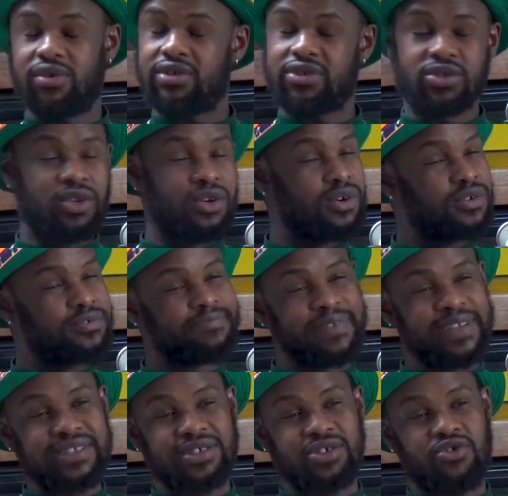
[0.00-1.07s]
Bro, so
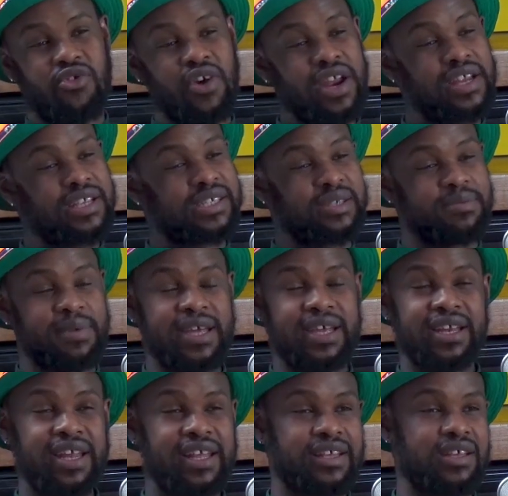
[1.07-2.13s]
it's crazy, man.
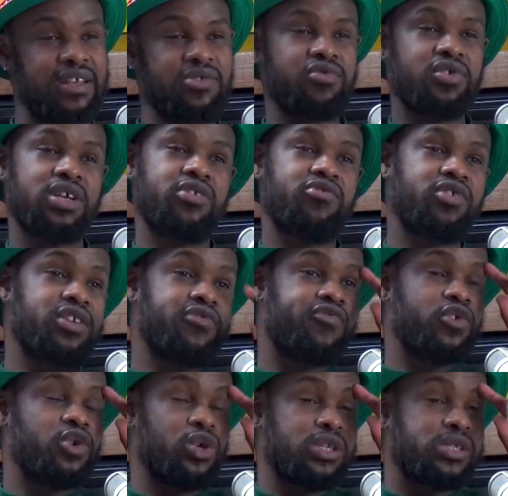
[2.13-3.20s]
Like even if
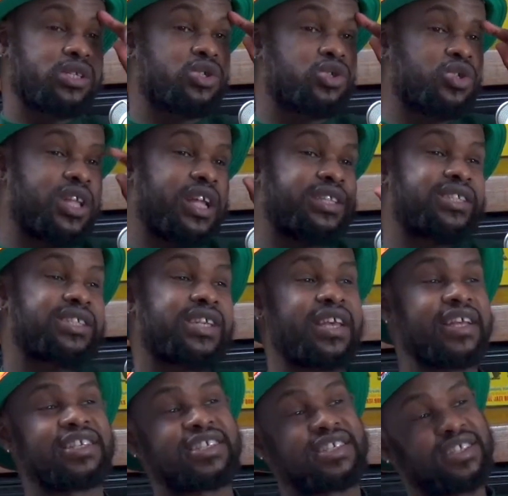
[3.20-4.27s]
you listen to that
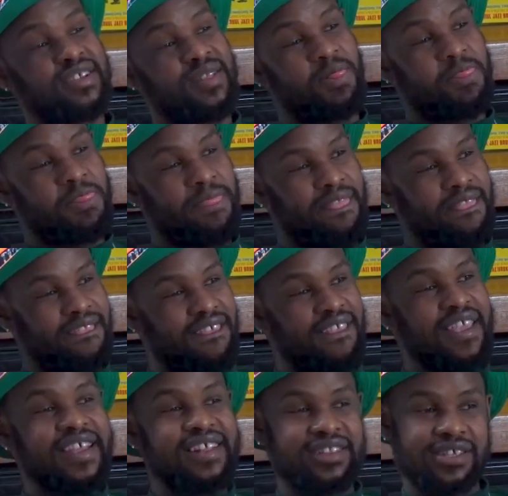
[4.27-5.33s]
skit
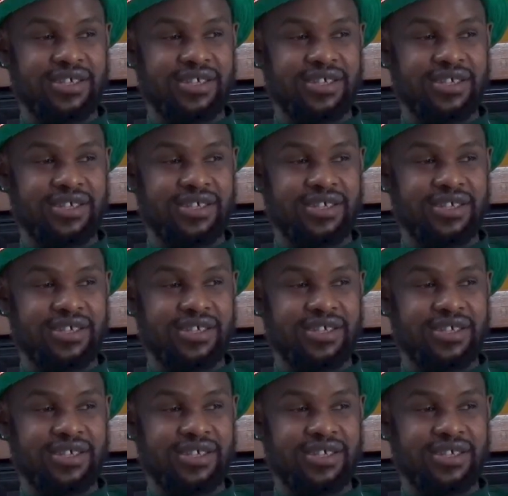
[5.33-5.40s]
in the